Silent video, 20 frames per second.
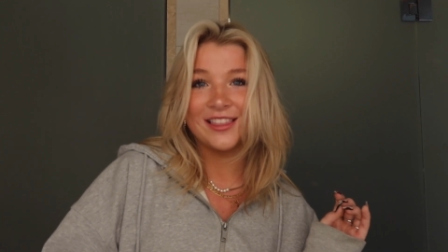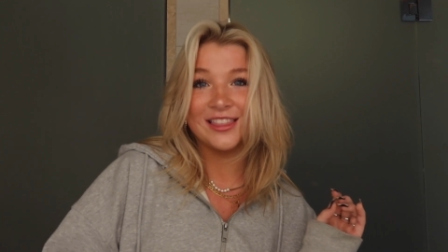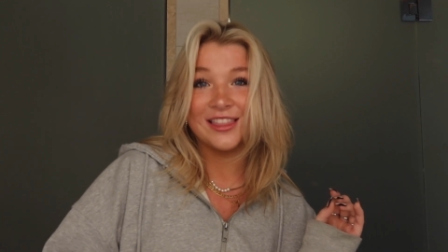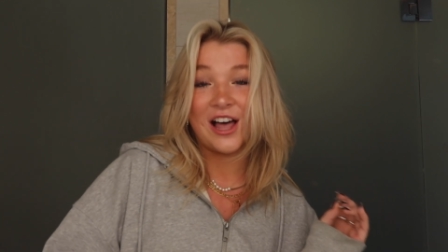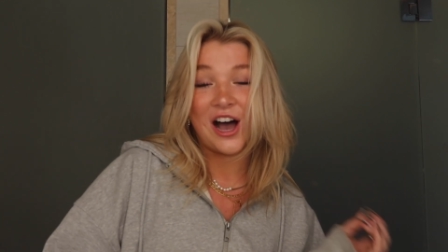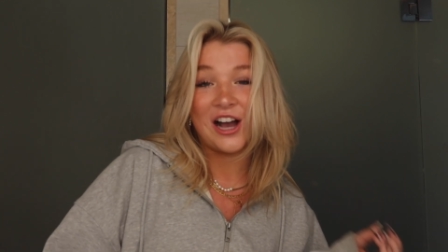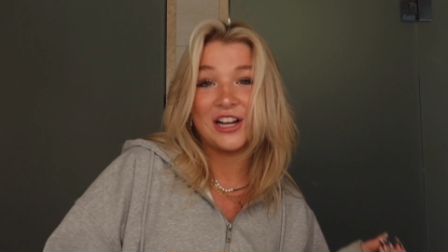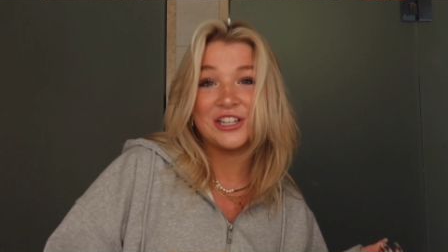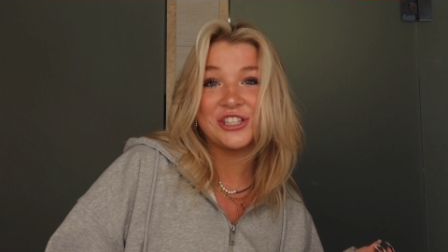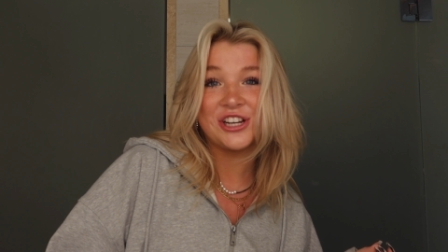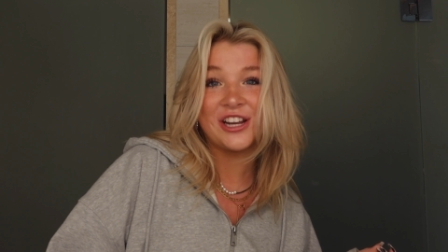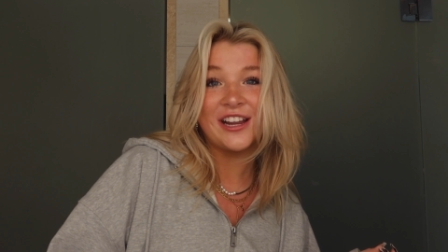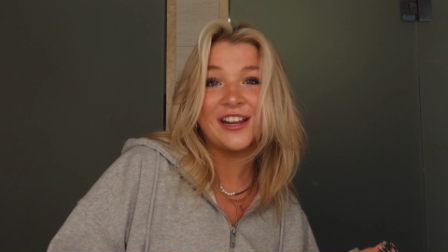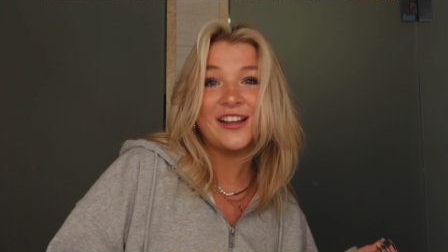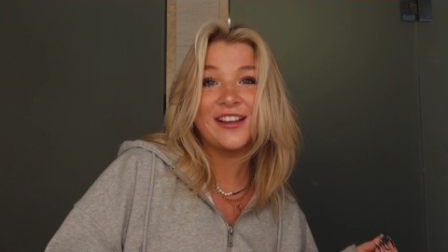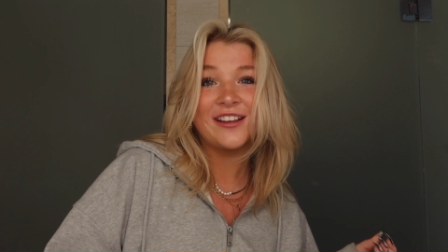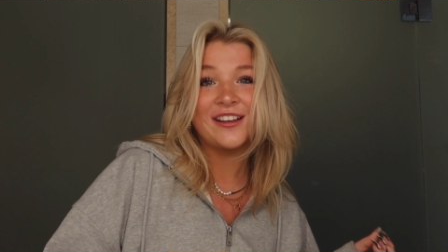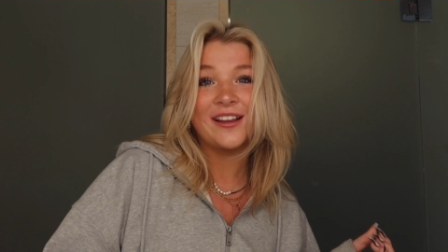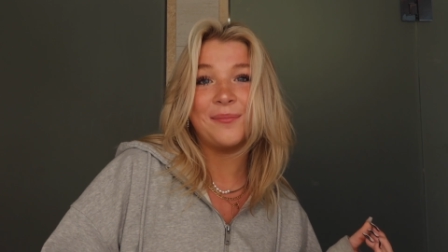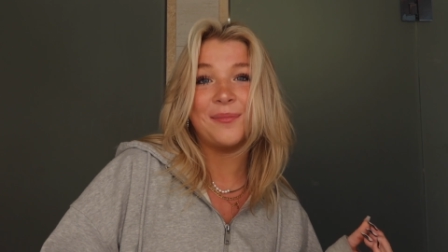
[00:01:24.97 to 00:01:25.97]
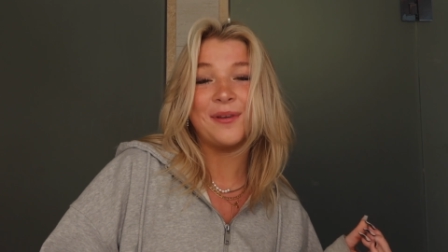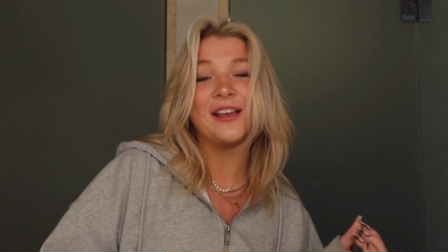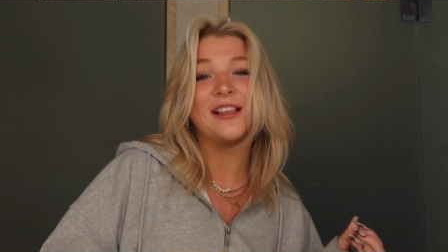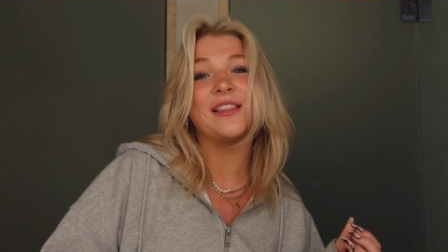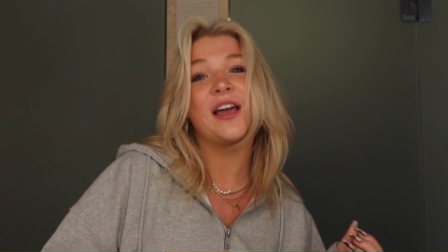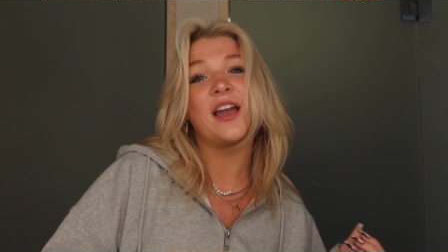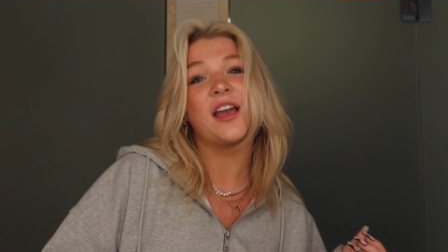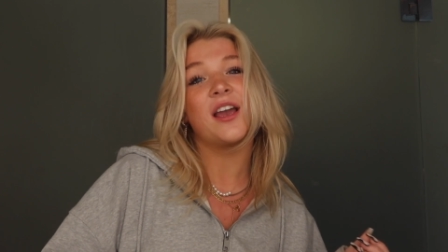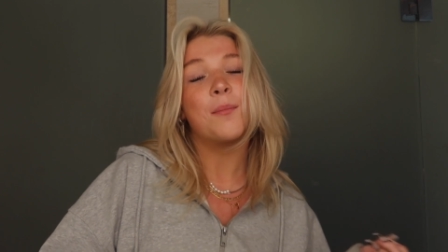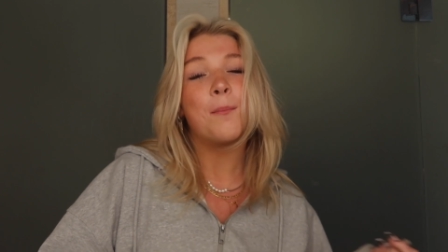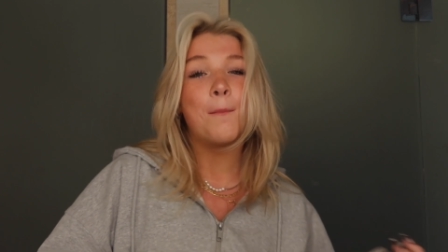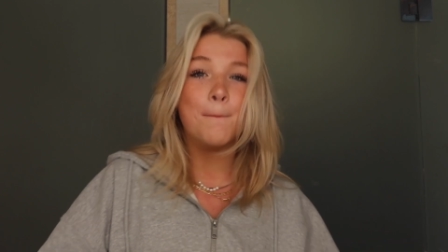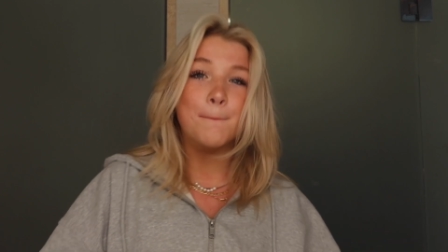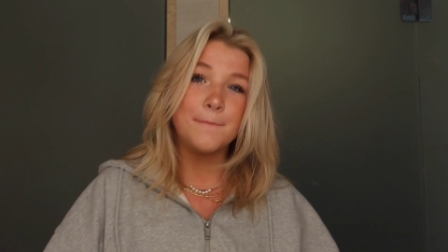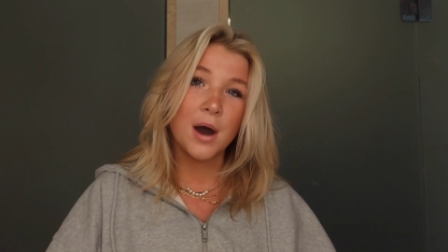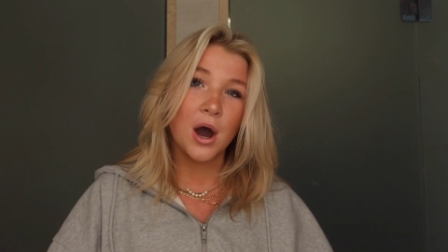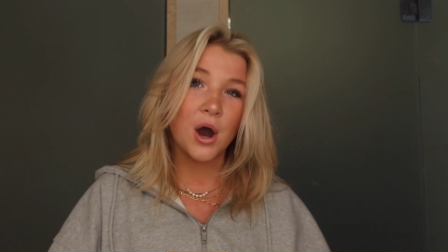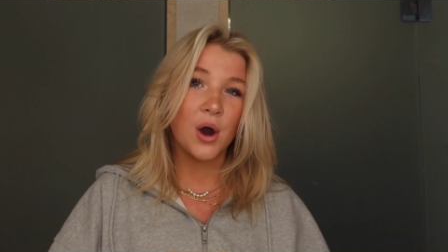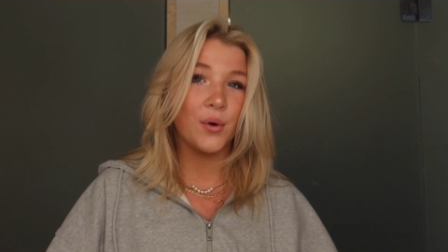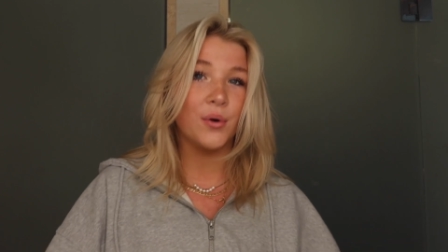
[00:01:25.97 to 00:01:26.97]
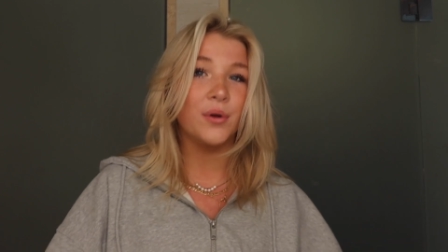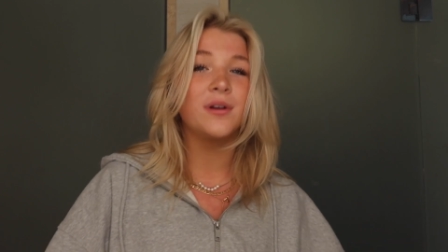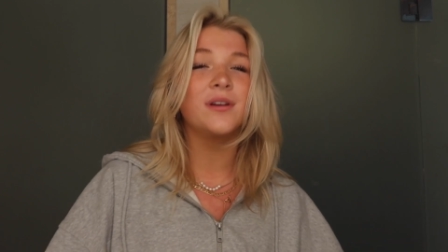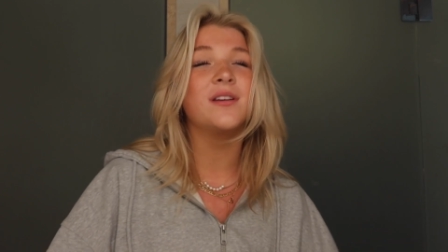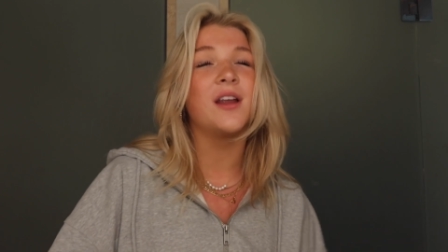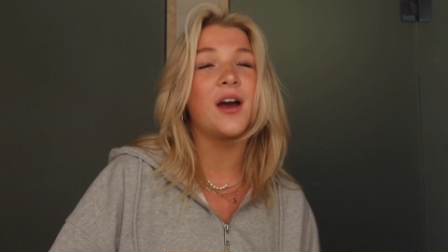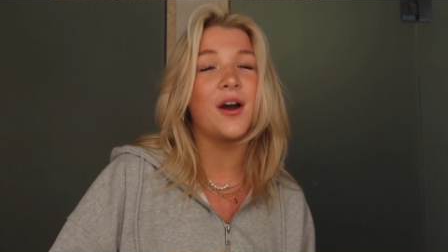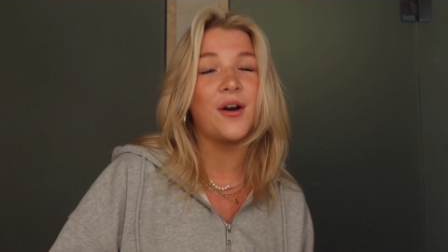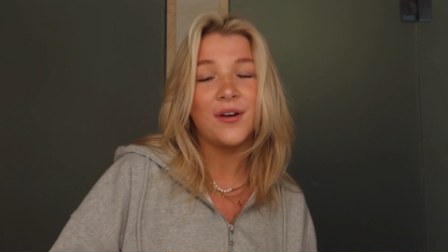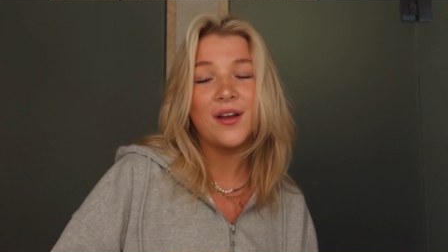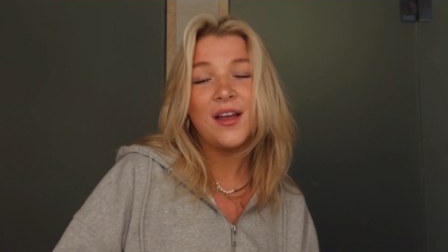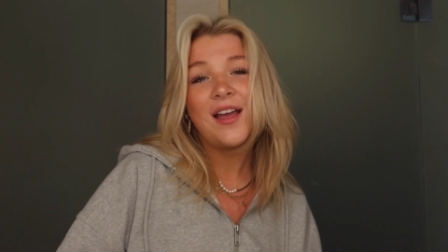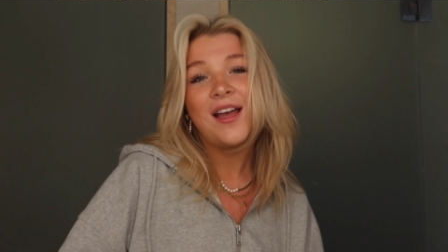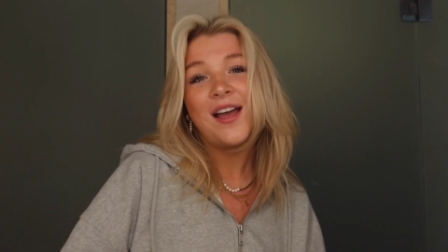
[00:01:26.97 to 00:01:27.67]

logic and being like boat. No,